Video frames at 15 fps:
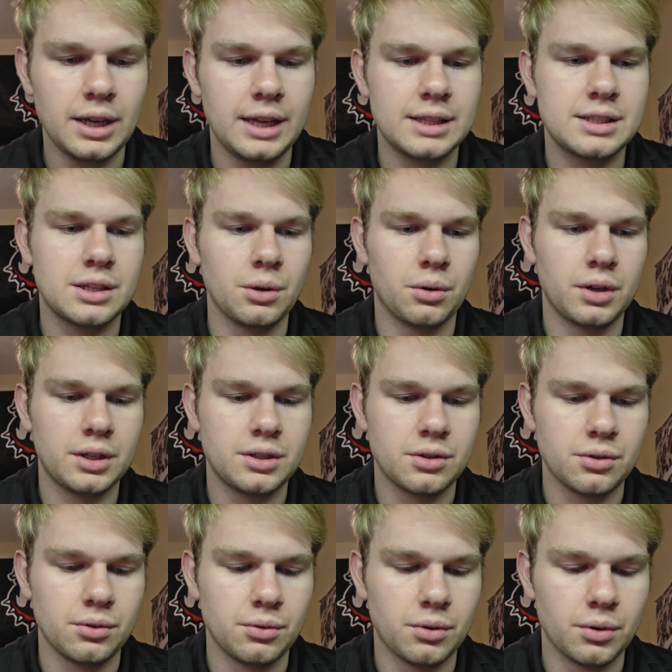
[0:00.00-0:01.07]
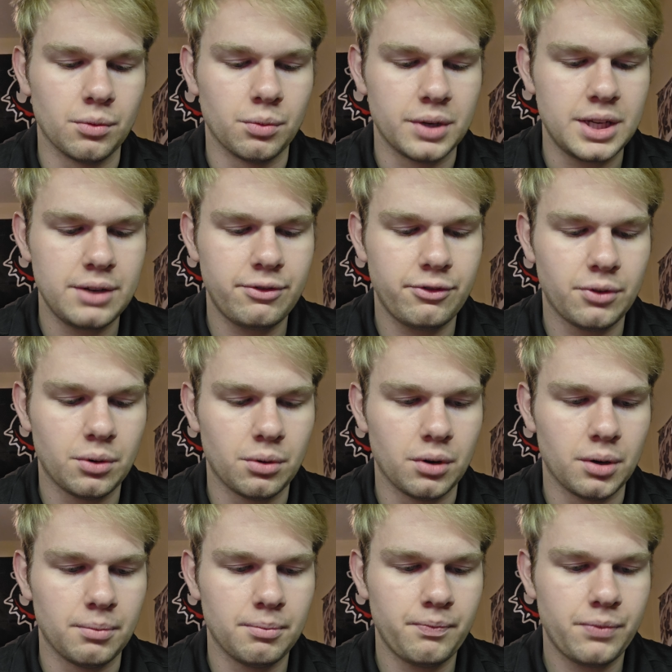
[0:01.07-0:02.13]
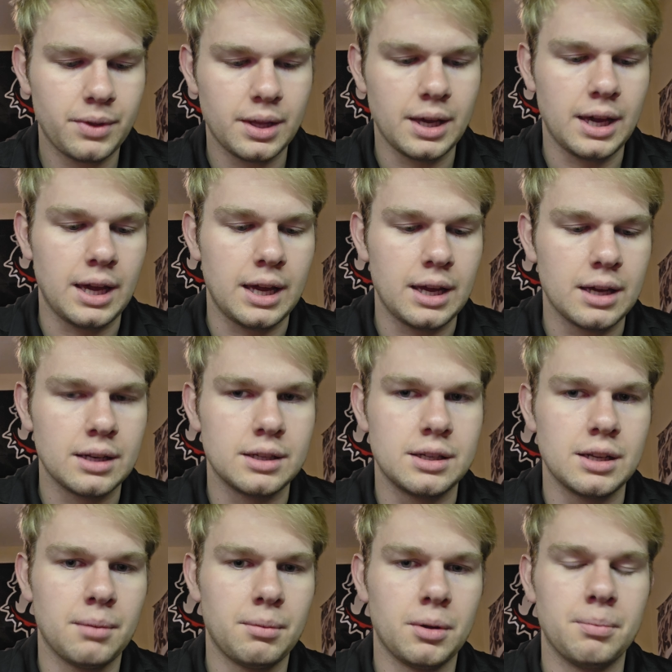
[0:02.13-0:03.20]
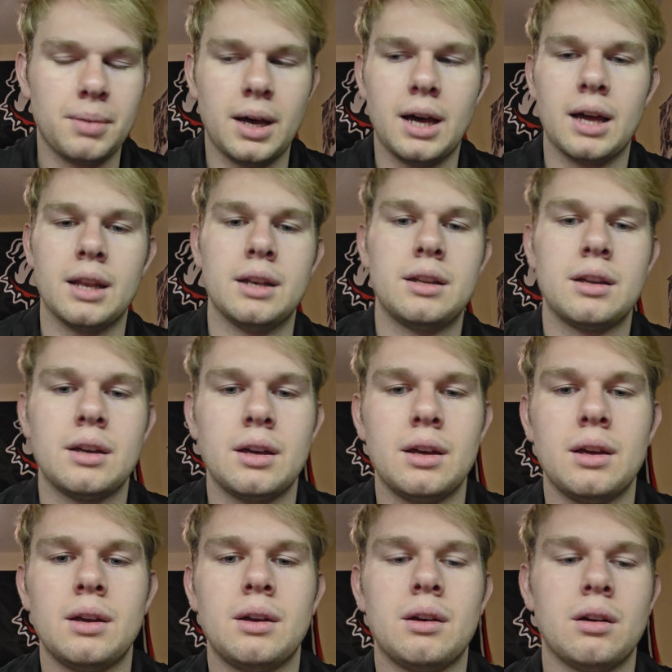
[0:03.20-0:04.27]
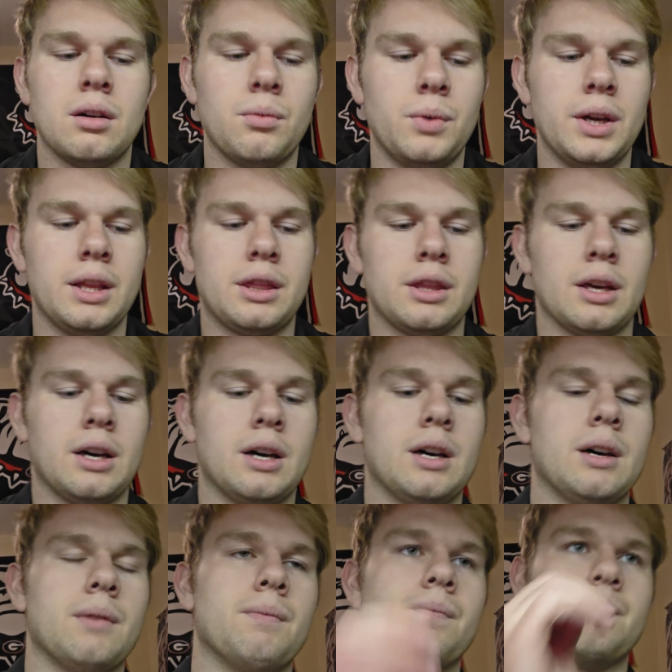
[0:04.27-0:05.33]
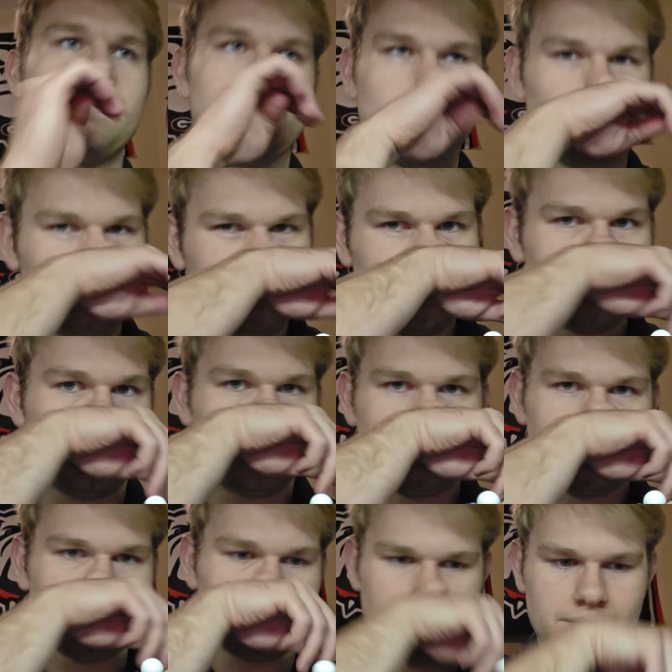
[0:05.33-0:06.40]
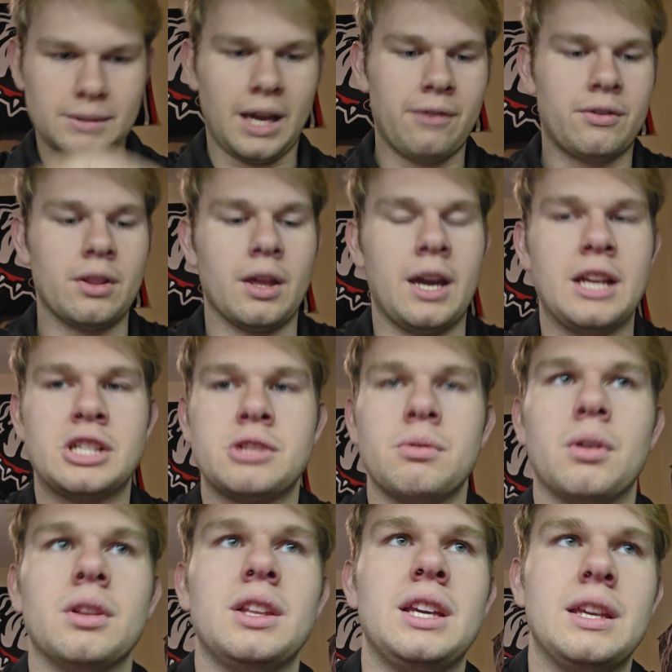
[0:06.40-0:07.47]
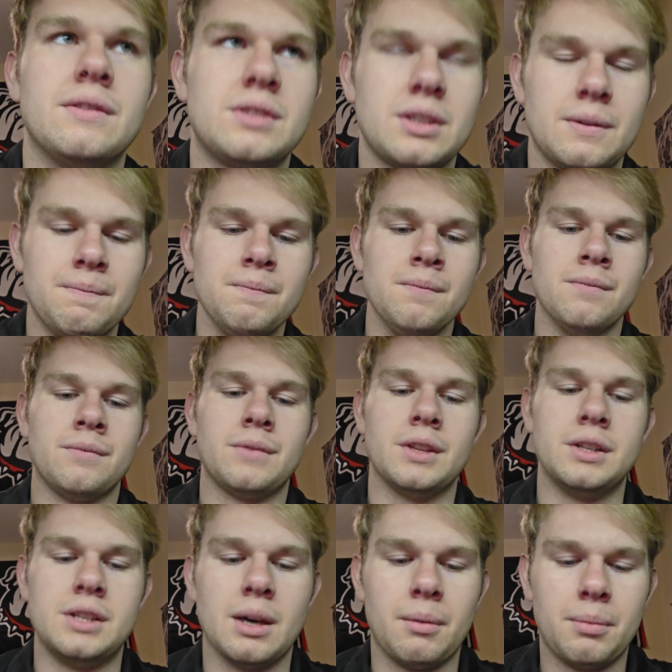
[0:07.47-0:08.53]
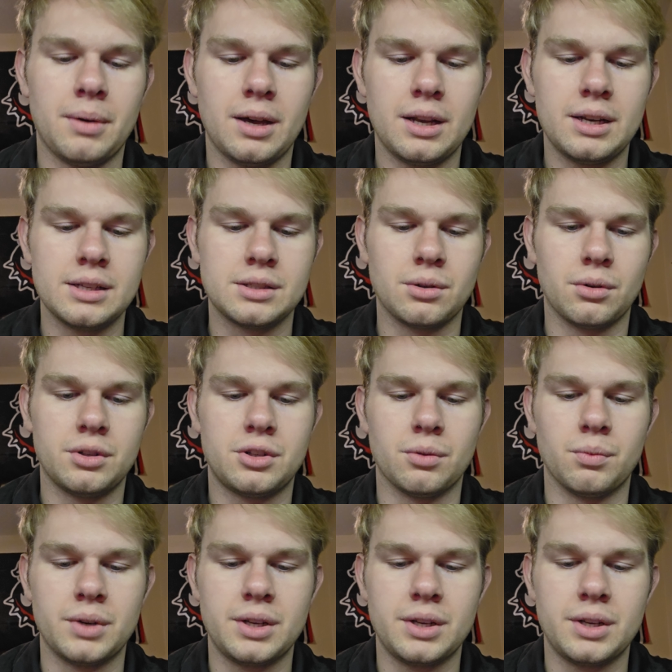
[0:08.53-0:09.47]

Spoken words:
it's going to reform a double bond with, after the H2O leaves, the double bond is going to